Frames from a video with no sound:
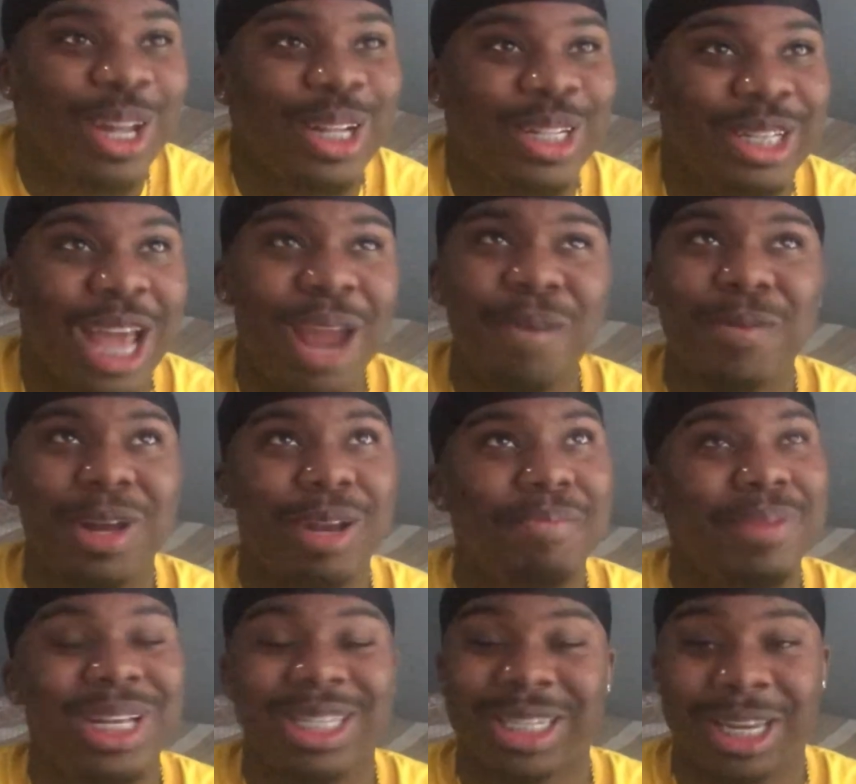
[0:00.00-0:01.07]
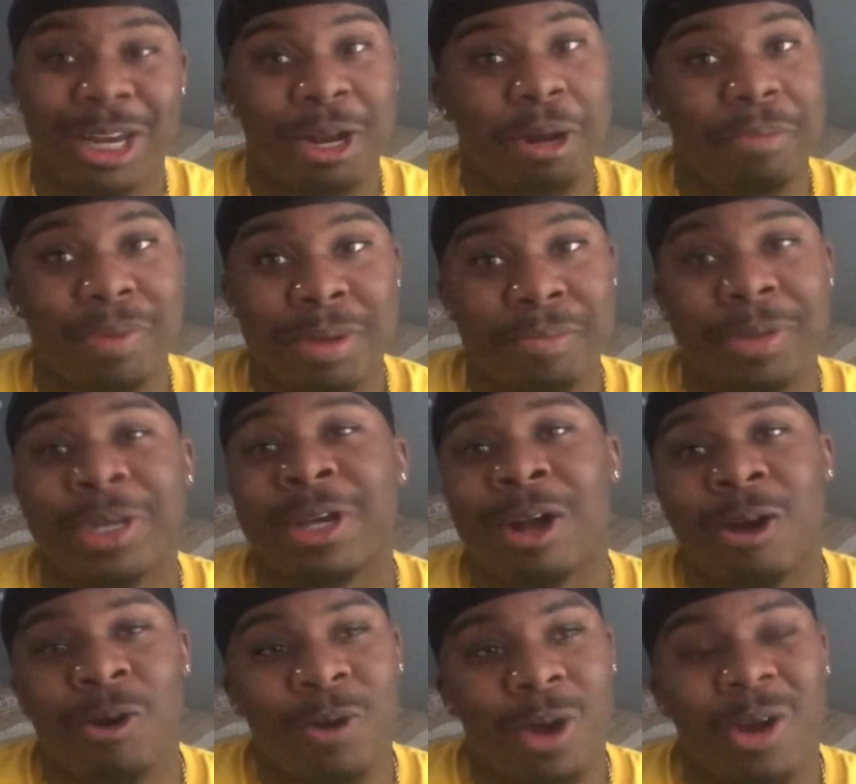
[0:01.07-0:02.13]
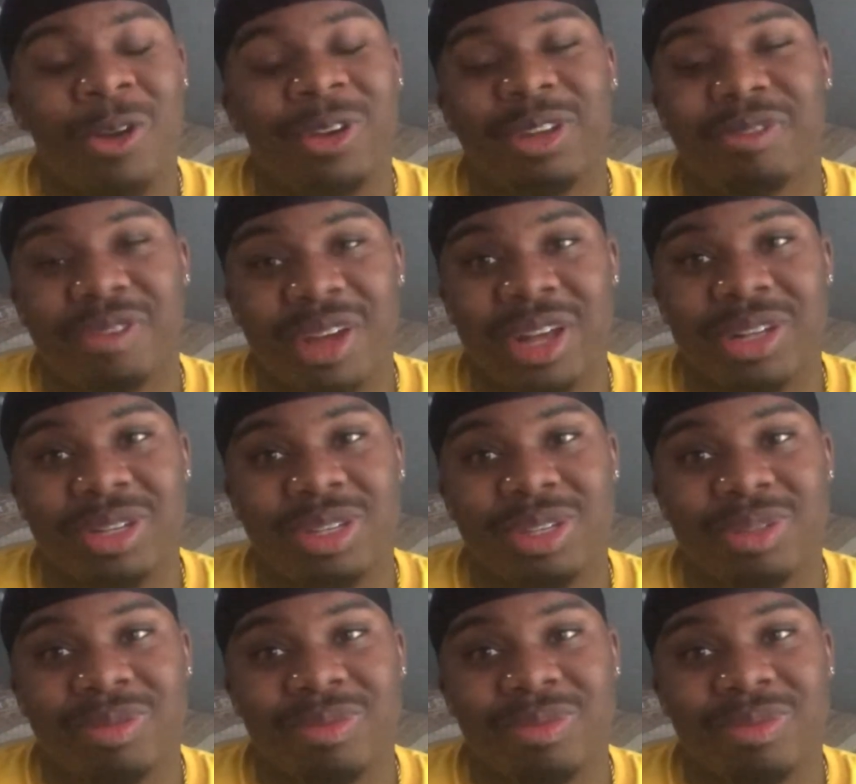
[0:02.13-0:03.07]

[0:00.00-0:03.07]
they wouldn't be sitting here pimping y'all on OnlyFans.